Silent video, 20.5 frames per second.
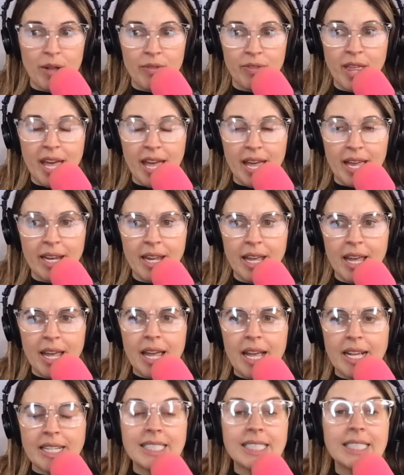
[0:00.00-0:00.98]
then
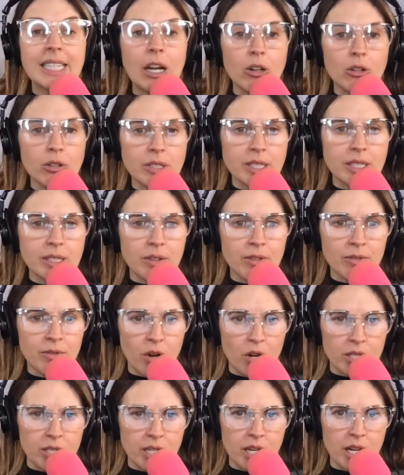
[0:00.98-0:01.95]
sells
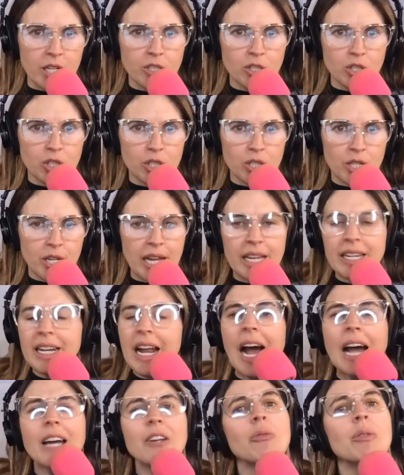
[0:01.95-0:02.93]
von dutch and
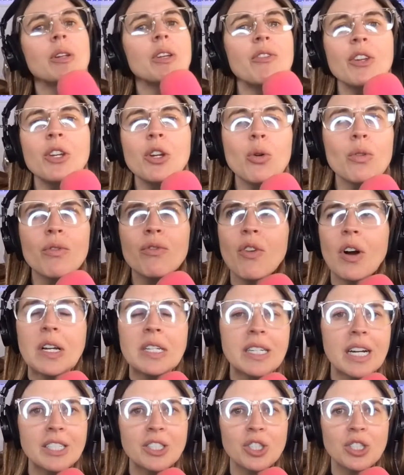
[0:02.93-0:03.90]
I don't even know if Von
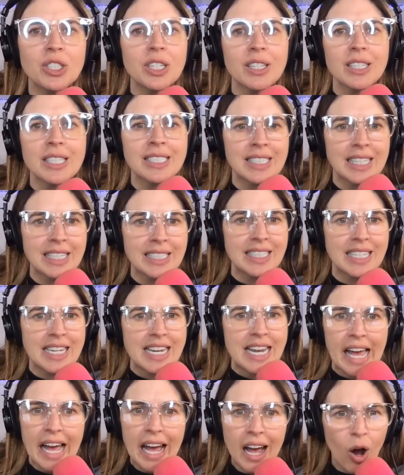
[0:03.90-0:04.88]
Dutch still exists
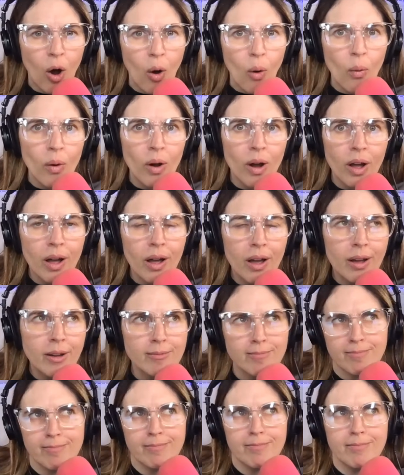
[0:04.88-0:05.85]
now.
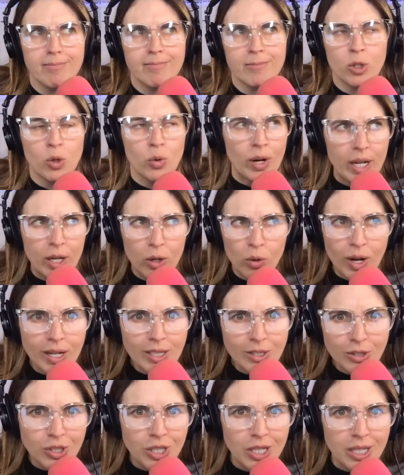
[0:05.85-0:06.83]
Great
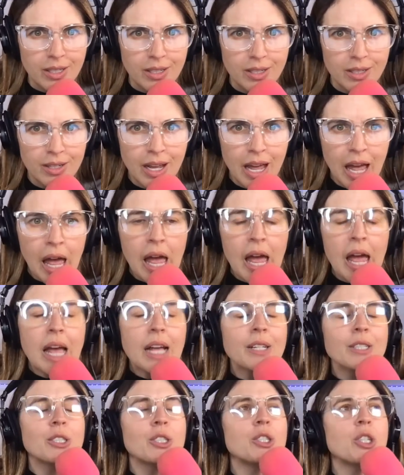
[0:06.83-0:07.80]
question.
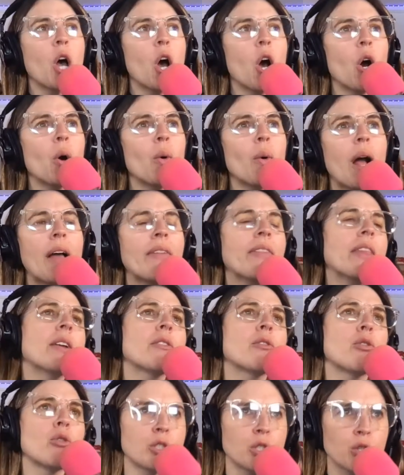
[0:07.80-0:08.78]
So, and then
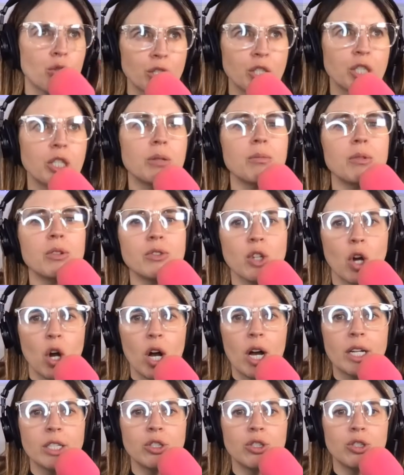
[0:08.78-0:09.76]
of course, Christian moves
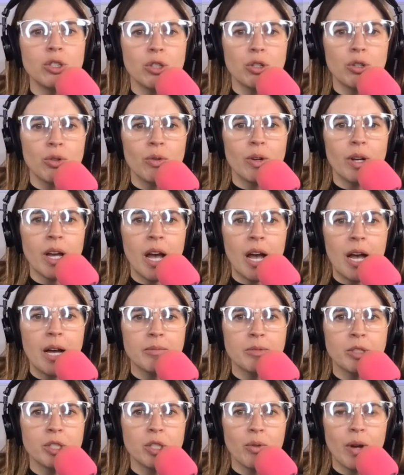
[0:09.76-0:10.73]
on to uh,
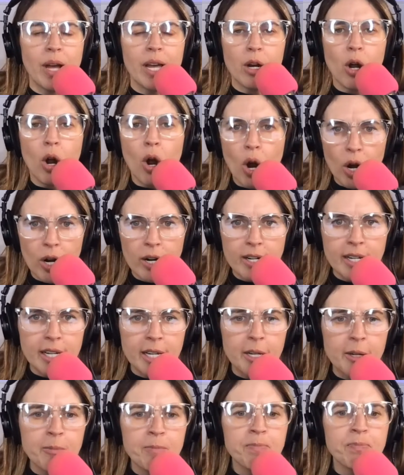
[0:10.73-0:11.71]
do Ed
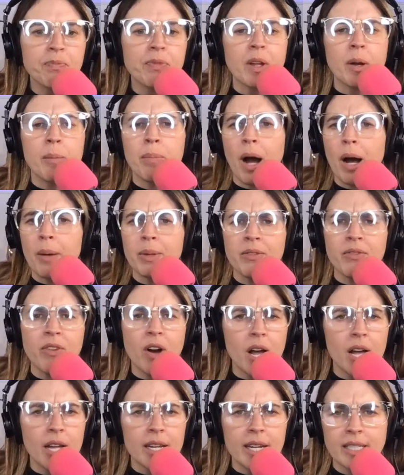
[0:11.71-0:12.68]
Hardy. Bobby
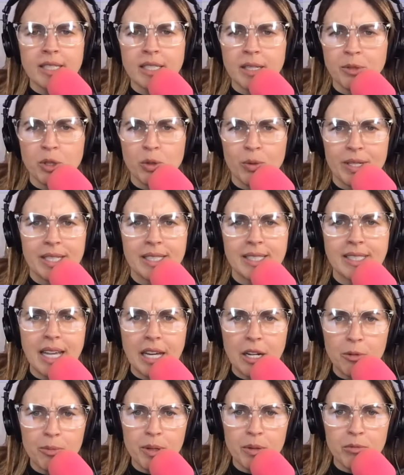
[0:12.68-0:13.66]
Vaughn ends up doing a
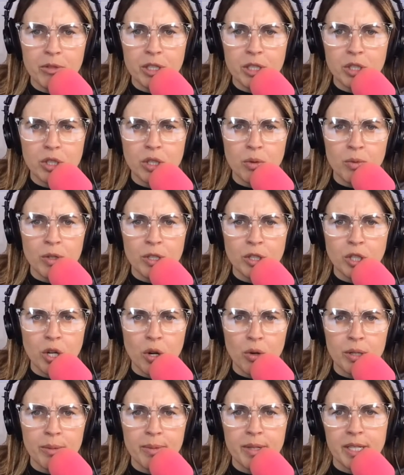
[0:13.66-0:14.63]
settlement with with
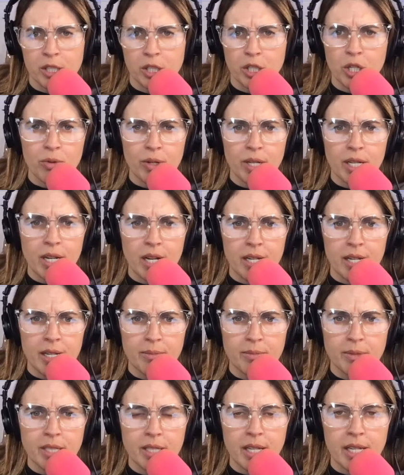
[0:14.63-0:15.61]
Tony because Tony got
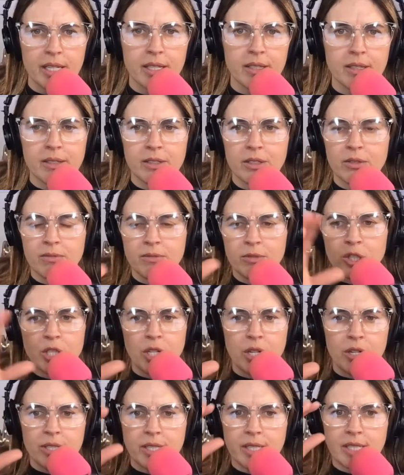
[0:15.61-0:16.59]
him to like
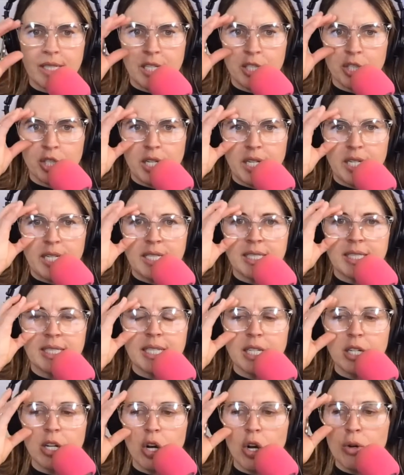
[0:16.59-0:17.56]
share a shady
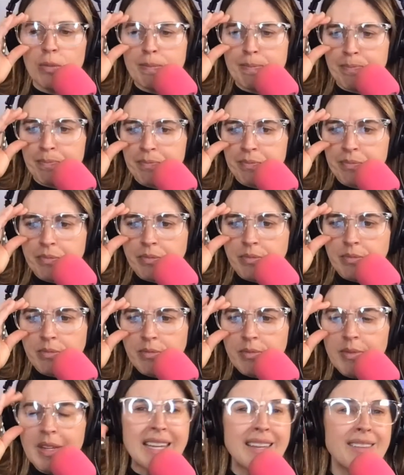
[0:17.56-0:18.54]
deal
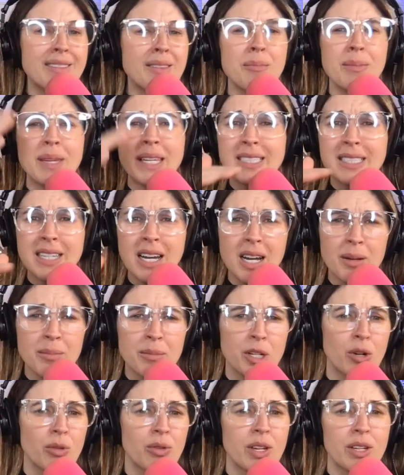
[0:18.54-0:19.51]
in the meantime, you
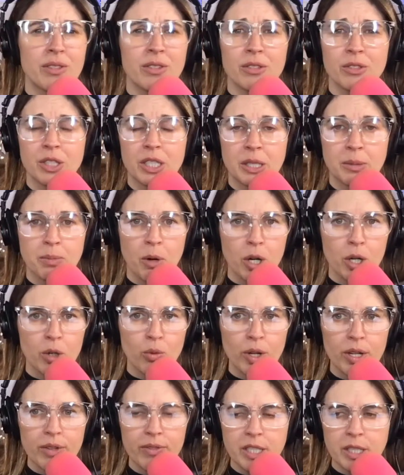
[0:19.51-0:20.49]
know, there's this Mark
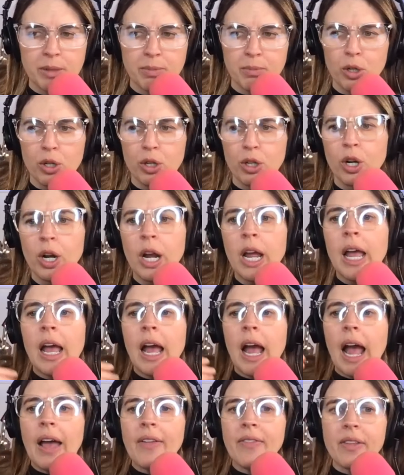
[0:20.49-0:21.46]
Revis murder,
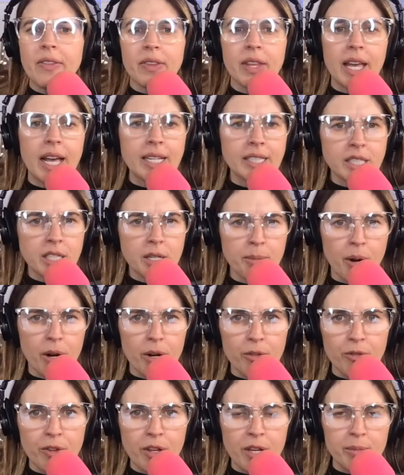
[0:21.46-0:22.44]
and then the Escobar
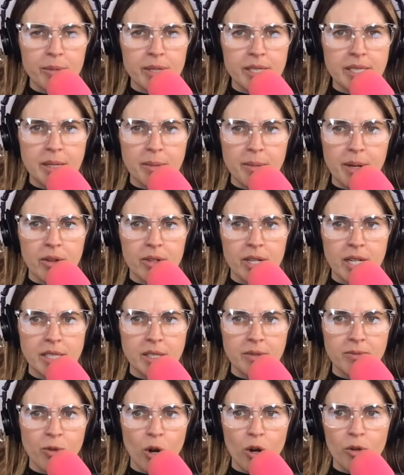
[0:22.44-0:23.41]
family somehow gets
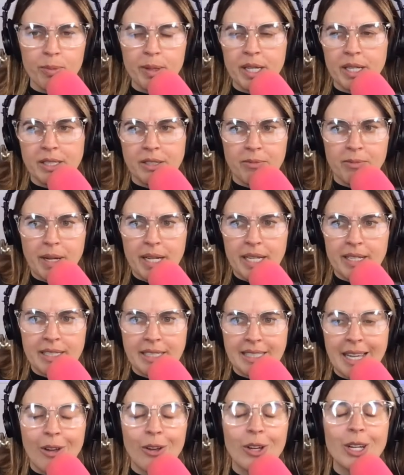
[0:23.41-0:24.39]
involved because of Mike
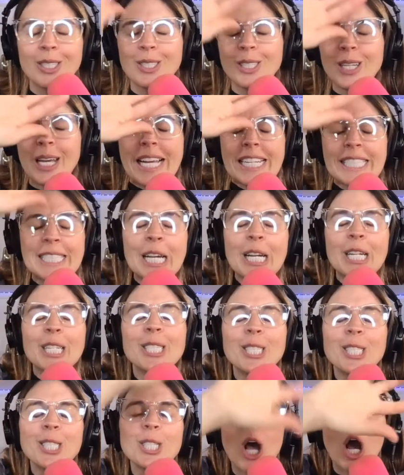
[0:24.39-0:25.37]
Cassell. It's it's
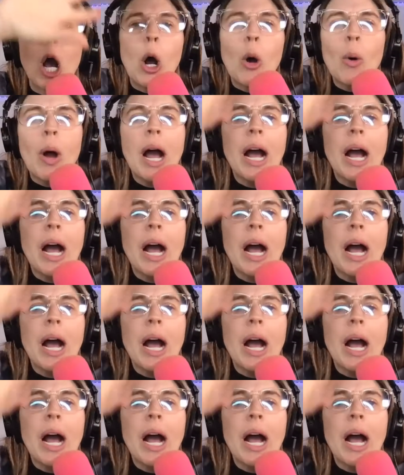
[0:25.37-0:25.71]
so